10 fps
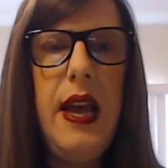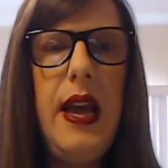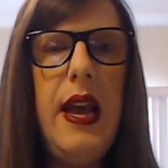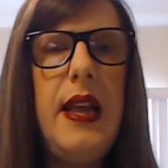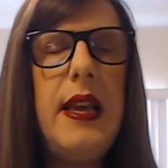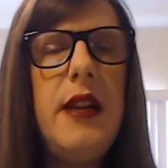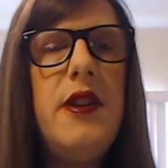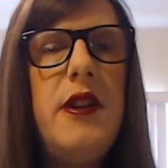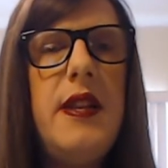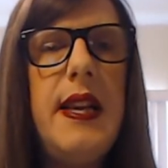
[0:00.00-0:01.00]
and they
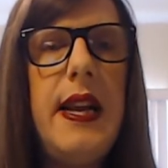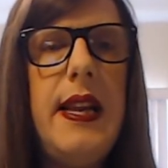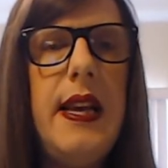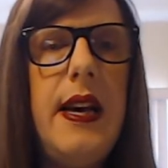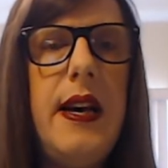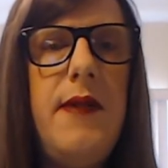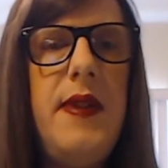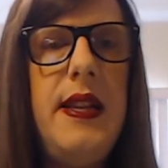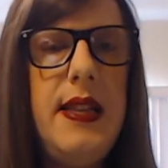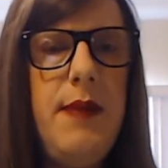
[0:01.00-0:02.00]
introduced the idea of the
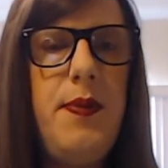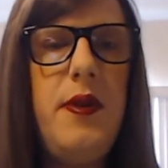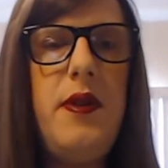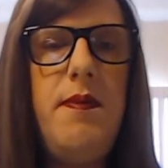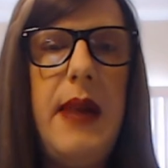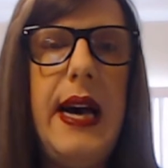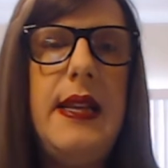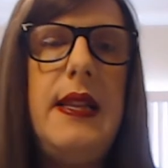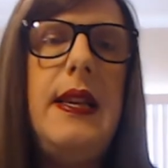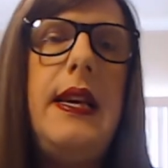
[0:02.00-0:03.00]
simple,
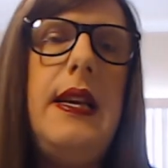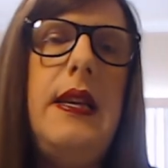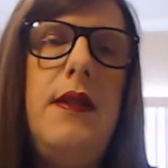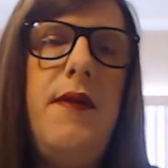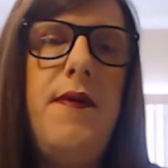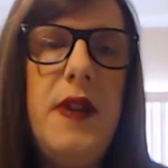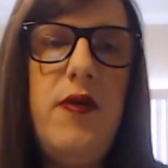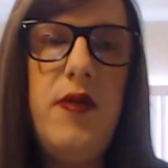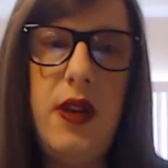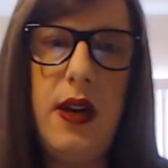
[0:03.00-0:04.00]
mass, and
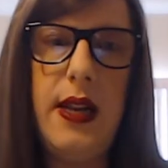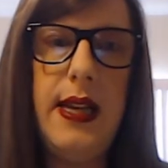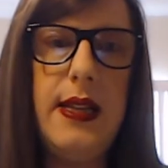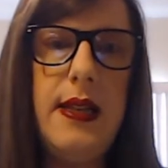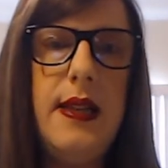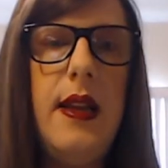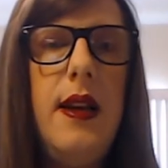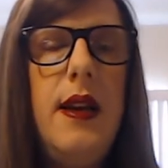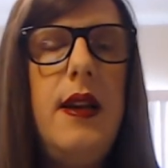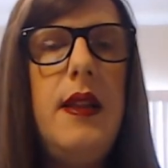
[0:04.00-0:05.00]
diffused audience.
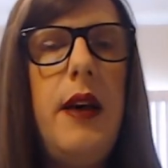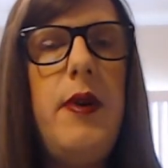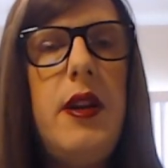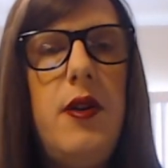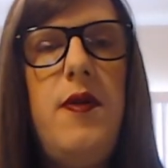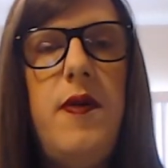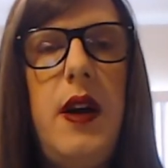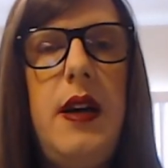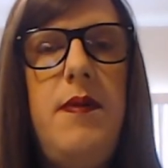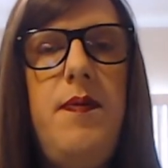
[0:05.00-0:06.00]
That we go
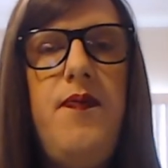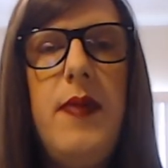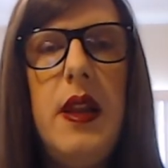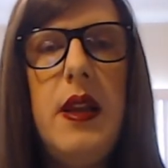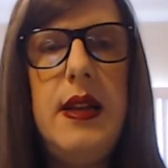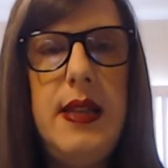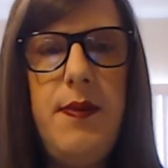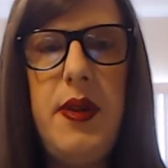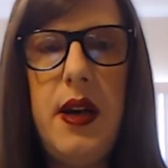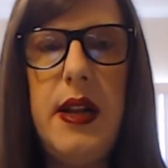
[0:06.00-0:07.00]
from a
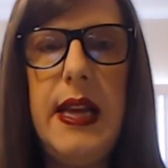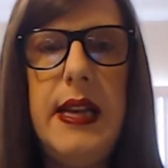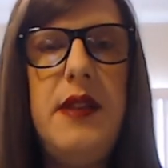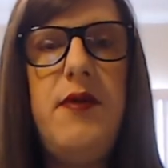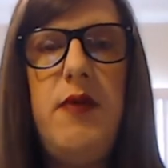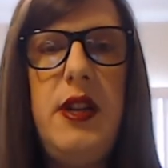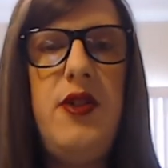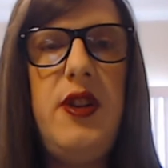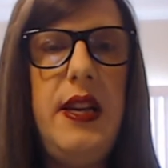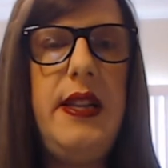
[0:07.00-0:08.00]
simple audience, which
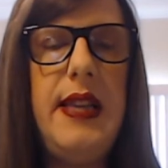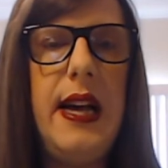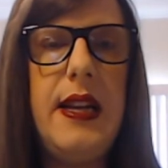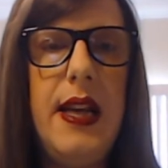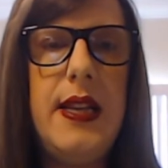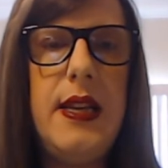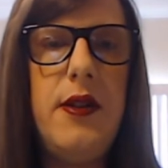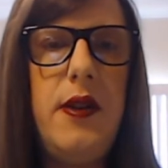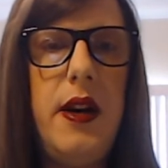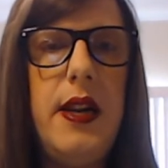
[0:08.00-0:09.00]
is that
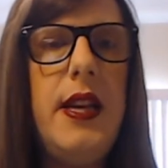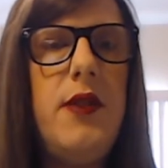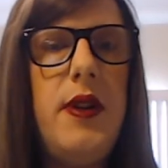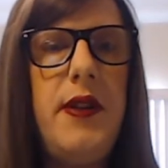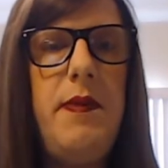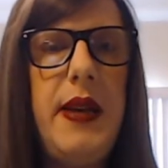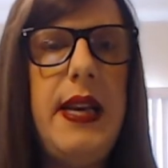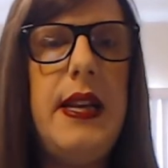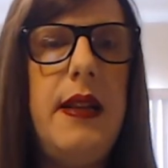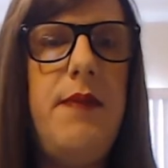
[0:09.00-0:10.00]
classical audience where you have to be
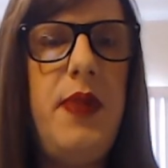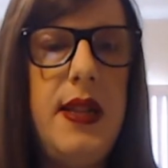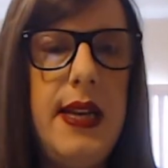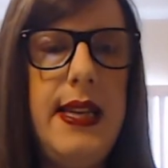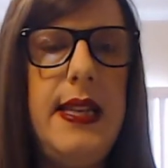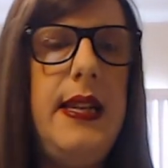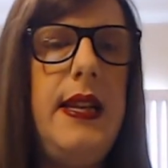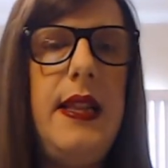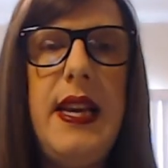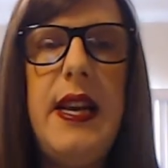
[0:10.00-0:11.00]
in a place in a
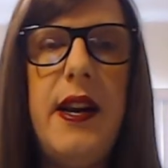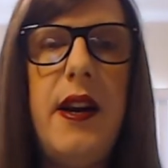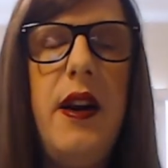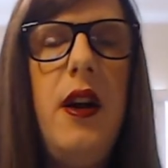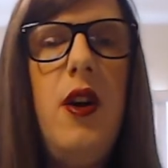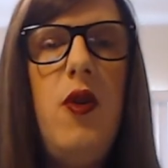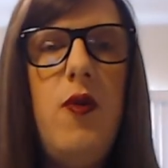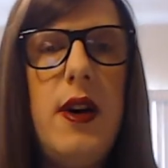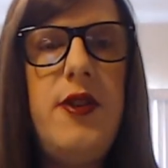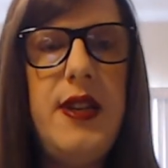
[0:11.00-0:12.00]
theater
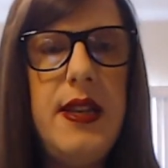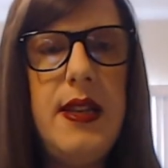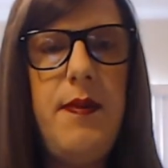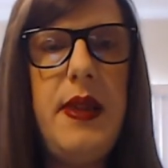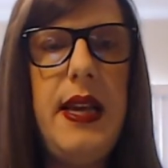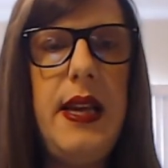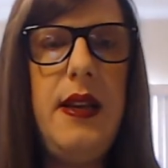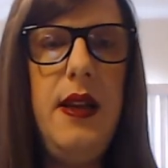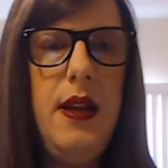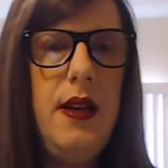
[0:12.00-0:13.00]
watching something,
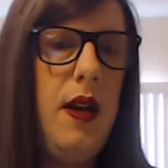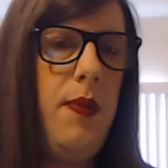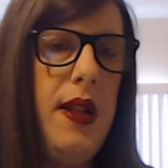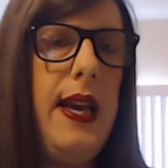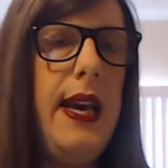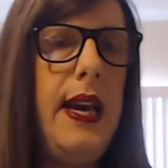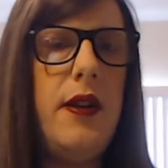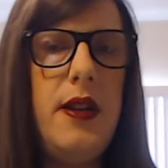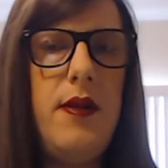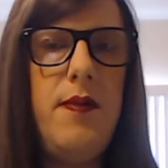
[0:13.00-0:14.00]
a play or a
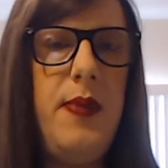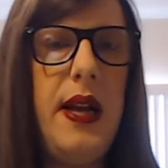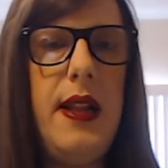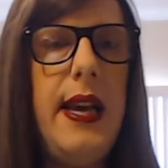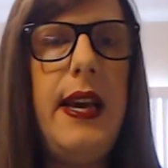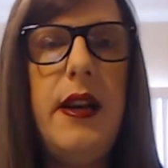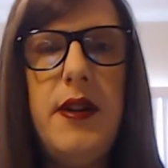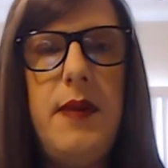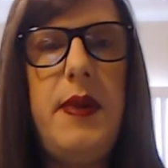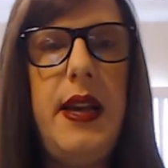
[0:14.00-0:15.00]
ballet or
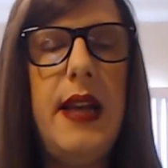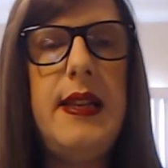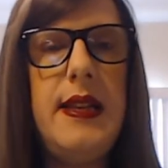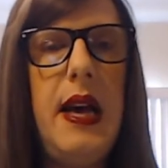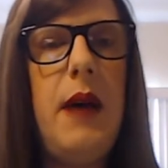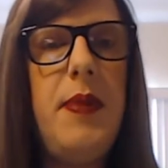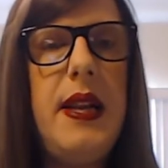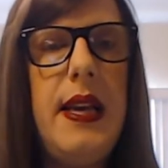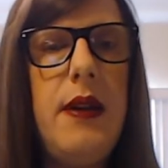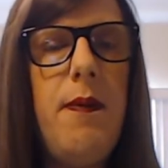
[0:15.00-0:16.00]
something as it's
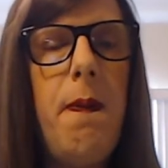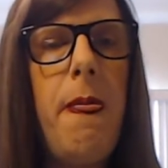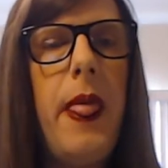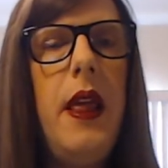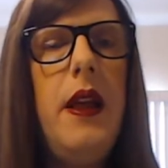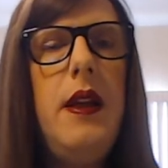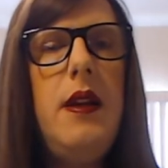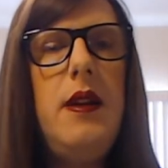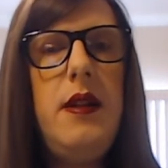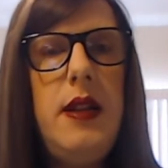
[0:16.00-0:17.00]
happening.
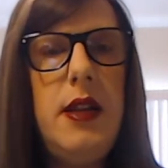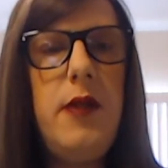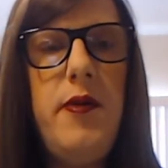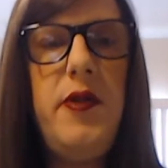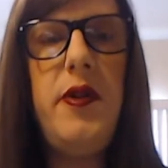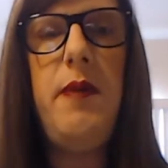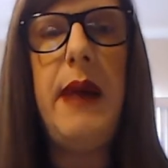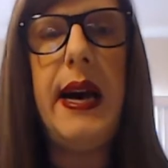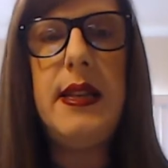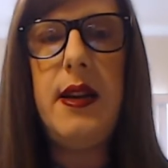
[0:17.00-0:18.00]
Then you move to a
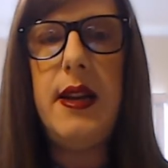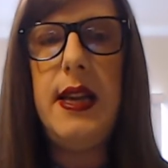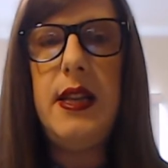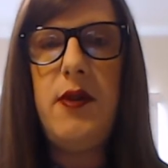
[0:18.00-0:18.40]
mass audience,